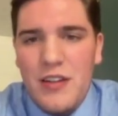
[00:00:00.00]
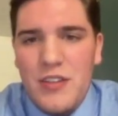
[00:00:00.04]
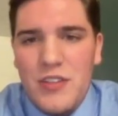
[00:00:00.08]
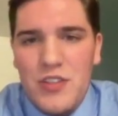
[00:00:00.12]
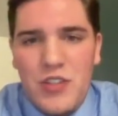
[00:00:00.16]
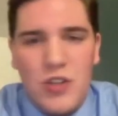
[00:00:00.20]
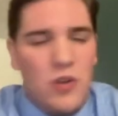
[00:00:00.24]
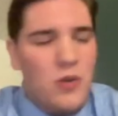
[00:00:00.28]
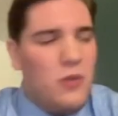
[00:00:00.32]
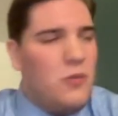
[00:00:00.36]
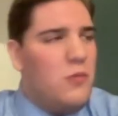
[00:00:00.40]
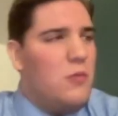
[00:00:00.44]

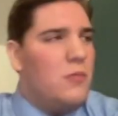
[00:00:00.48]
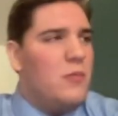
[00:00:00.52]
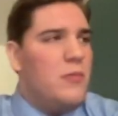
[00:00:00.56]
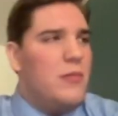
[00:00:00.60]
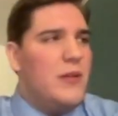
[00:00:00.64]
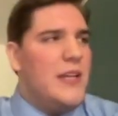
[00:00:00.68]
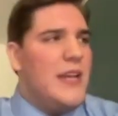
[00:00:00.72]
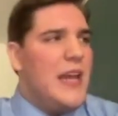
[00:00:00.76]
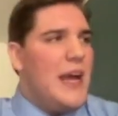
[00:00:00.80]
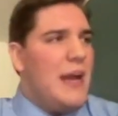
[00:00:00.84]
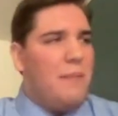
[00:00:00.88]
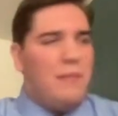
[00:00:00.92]
So
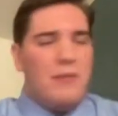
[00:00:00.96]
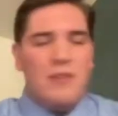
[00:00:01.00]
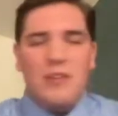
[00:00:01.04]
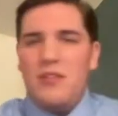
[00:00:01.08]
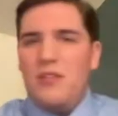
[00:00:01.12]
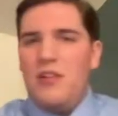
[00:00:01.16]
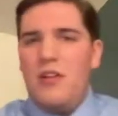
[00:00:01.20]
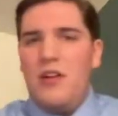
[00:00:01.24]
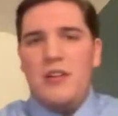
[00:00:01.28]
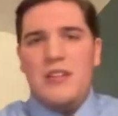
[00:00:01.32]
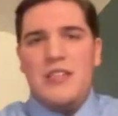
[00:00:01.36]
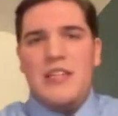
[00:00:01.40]
it happened a
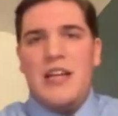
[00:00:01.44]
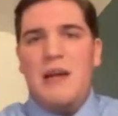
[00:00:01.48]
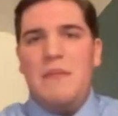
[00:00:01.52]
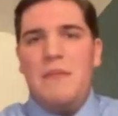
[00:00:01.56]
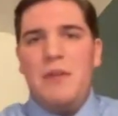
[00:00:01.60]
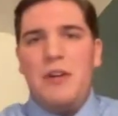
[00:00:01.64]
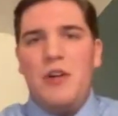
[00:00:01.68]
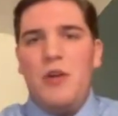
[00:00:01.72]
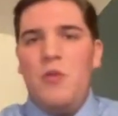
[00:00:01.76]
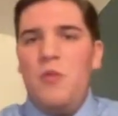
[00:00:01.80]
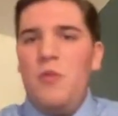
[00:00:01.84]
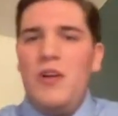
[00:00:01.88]
long time
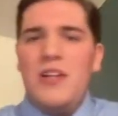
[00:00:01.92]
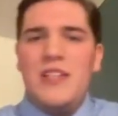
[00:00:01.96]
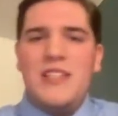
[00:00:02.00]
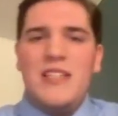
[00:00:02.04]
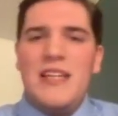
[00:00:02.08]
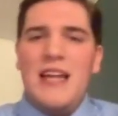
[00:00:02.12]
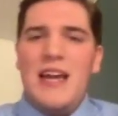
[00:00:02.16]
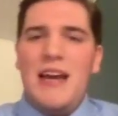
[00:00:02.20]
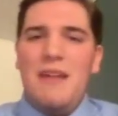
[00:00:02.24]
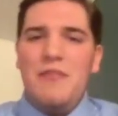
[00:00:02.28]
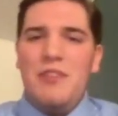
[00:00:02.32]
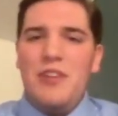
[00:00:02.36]
ago. What does
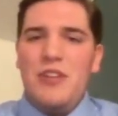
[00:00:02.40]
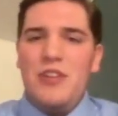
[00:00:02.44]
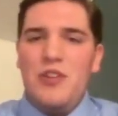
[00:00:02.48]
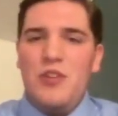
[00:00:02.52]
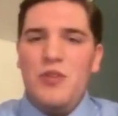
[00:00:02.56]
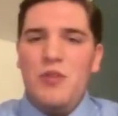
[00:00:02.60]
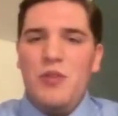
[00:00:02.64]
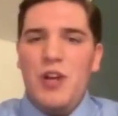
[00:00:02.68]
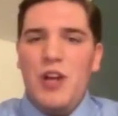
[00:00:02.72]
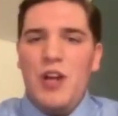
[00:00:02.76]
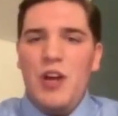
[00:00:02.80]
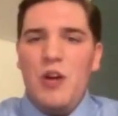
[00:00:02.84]
it have to
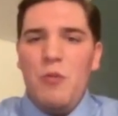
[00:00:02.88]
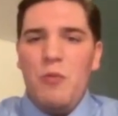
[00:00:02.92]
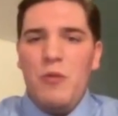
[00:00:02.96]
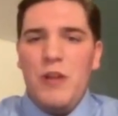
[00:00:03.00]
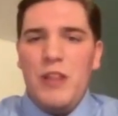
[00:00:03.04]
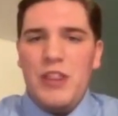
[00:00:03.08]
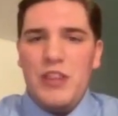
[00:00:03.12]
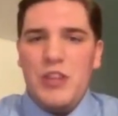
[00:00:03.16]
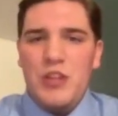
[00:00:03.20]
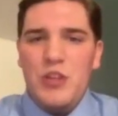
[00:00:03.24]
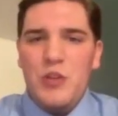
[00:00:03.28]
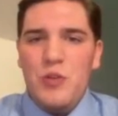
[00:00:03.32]
do
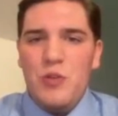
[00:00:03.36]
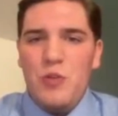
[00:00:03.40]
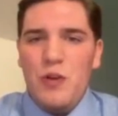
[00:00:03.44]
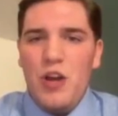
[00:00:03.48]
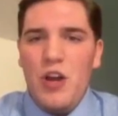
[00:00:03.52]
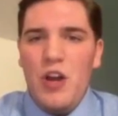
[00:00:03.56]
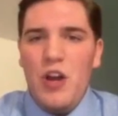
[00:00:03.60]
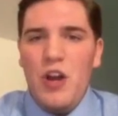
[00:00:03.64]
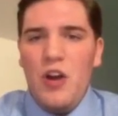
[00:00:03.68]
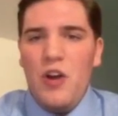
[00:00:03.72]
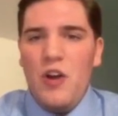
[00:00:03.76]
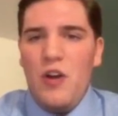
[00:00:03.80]
with you
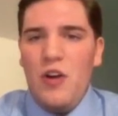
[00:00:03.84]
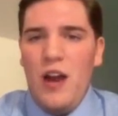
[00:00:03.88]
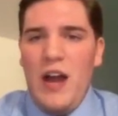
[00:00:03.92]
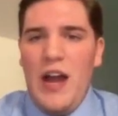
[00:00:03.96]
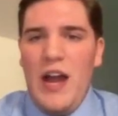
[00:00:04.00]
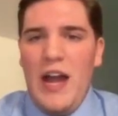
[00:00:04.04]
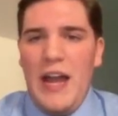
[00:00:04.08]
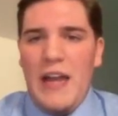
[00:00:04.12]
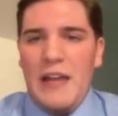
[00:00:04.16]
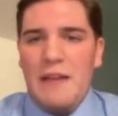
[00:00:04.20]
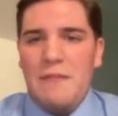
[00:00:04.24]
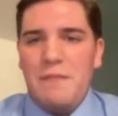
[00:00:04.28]
or
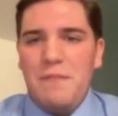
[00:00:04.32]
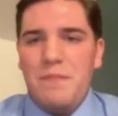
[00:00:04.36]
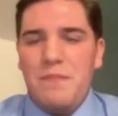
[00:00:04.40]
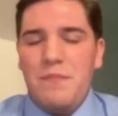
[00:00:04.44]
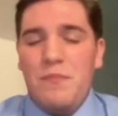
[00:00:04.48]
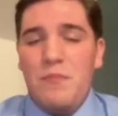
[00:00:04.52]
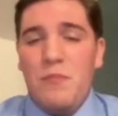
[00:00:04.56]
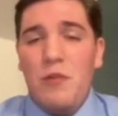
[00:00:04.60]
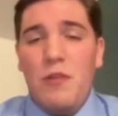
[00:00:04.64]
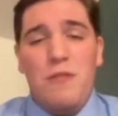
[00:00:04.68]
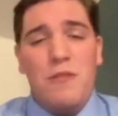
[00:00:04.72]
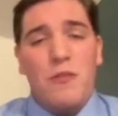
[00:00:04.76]
I?
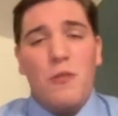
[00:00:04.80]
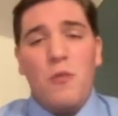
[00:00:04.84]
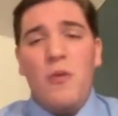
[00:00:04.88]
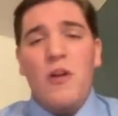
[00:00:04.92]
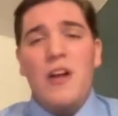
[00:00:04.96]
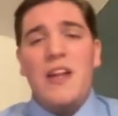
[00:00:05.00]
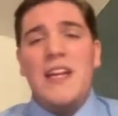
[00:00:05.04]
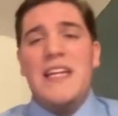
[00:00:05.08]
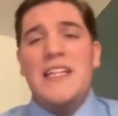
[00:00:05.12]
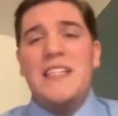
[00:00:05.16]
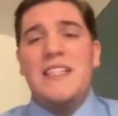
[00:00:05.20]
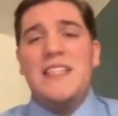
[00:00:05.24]
Well, for
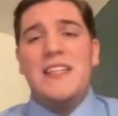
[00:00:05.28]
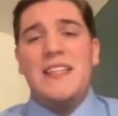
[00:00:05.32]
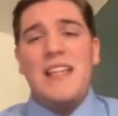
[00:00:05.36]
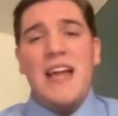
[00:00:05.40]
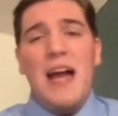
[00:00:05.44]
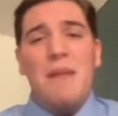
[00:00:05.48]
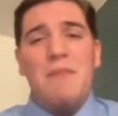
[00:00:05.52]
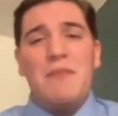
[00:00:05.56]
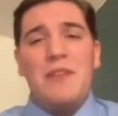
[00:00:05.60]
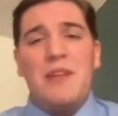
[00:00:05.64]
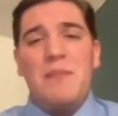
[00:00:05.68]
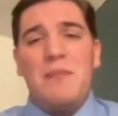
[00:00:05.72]
one, it's
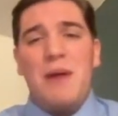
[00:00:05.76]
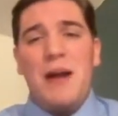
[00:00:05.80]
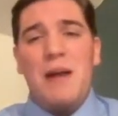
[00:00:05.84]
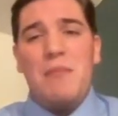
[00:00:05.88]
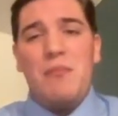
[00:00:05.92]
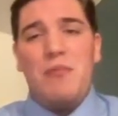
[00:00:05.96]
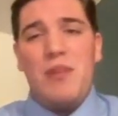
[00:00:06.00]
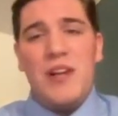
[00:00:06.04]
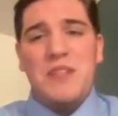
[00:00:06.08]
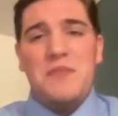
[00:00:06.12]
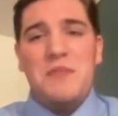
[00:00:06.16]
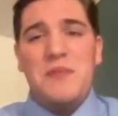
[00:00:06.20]
adopted by
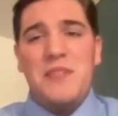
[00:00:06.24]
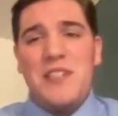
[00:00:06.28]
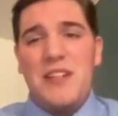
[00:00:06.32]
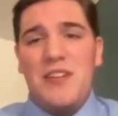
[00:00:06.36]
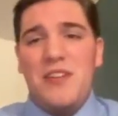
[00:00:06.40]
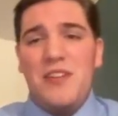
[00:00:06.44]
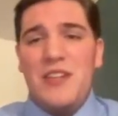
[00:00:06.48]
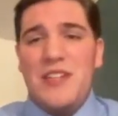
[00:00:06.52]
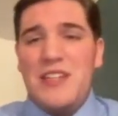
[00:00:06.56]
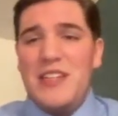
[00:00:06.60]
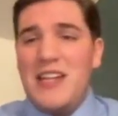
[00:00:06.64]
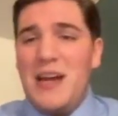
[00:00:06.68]

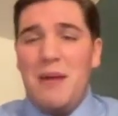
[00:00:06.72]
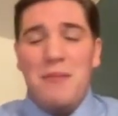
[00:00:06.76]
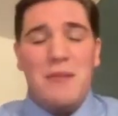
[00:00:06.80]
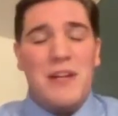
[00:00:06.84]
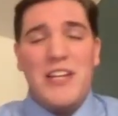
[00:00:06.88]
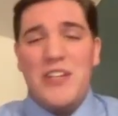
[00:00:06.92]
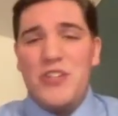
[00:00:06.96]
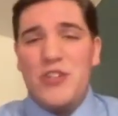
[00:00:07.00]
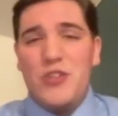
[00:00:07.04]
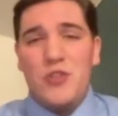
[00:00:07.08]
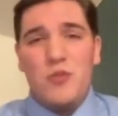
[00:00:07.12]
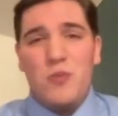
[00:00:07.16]
Presbyterian
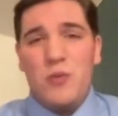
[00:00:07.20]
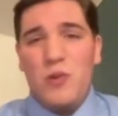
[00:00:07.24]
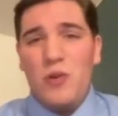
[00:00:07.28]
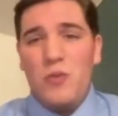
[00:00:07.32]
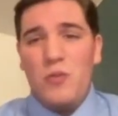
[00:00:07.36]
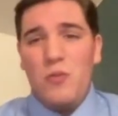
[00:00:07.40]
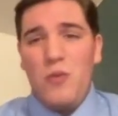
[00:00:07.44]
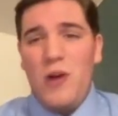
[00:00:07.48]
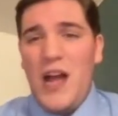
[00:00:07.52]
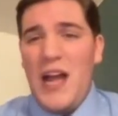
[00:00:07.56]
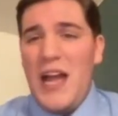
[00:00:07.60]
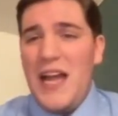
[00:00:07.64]
denominations
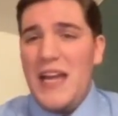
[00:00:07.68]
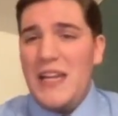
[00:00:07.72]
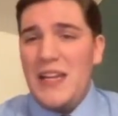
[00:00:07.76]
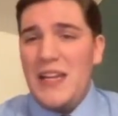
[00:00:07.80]
worldwide.